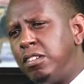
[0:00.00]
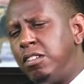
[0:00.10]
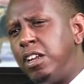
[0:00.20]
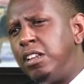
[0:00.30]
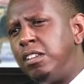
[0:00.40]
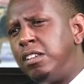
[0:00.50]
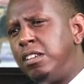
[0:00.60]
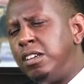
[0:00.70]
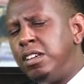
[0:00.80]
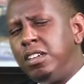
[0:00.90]
Right.
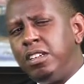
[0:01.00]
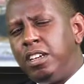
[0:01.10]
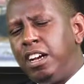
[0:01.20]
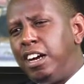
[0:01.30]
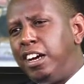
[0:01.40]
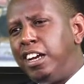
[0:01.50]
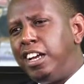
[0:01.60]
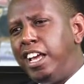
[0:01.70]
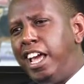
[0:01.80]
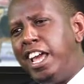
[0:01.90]

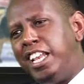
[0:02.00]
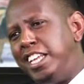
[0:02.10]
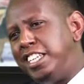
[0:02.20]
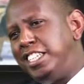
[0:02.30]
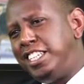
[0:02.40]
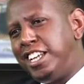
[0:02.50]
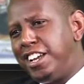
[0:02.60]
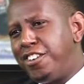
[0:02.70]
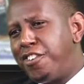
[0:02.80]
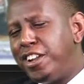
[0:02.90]
Hey,
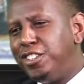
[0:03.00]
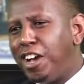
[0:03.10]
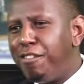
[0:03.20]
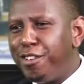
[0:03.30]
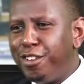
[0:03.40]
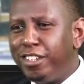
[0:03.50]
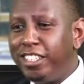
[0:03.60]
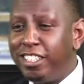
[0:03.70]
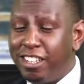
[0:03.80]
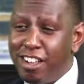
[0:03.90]
Lynn, great to have you.
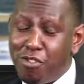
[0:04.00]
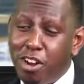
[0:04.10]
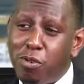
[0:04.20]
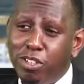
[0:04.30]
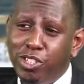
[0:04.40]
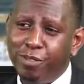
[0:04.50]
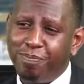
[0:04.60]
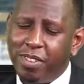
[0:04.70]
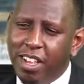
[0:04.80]
Great question.